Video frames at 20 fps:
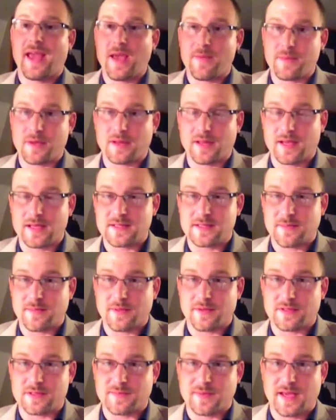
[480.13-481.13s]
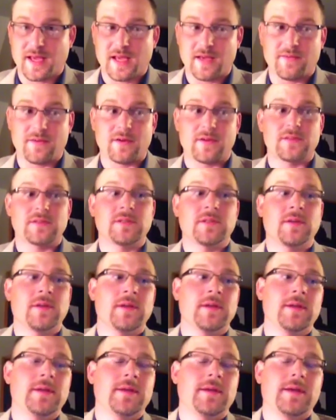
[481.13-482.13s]
emulate some of those behaviors.
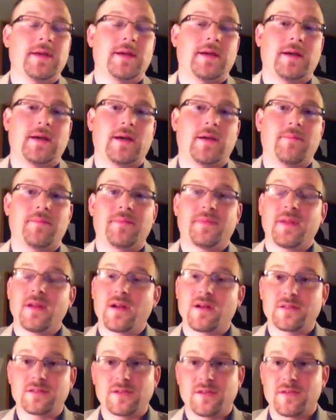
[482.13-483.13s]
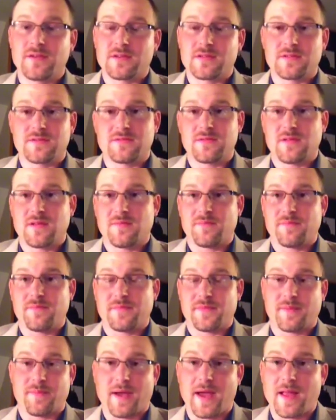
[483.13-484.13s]
And also there's
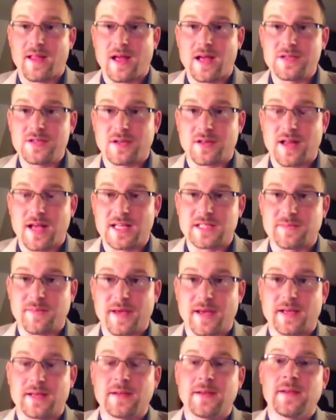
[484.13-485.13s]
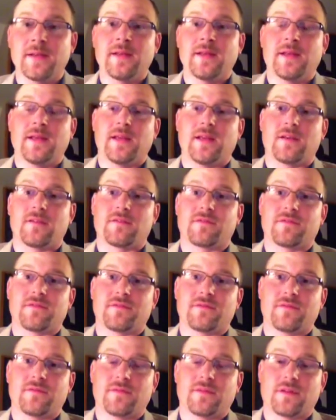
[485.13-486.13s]
the biological aspect.
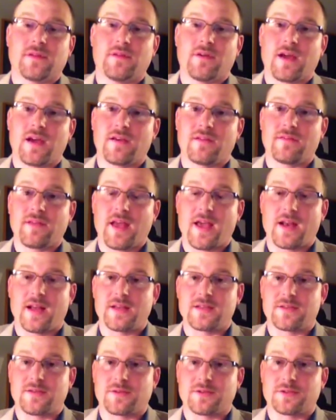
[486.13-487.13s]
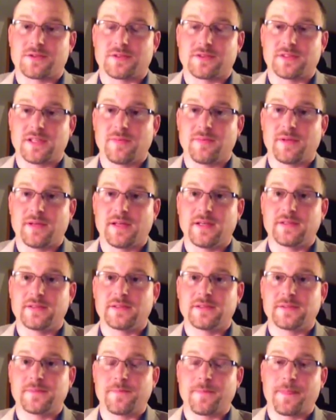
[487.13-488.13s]
If you have antisocial
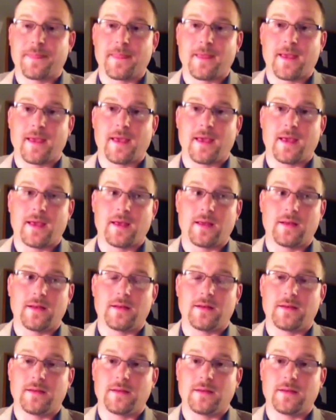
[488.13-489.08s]
siblings, and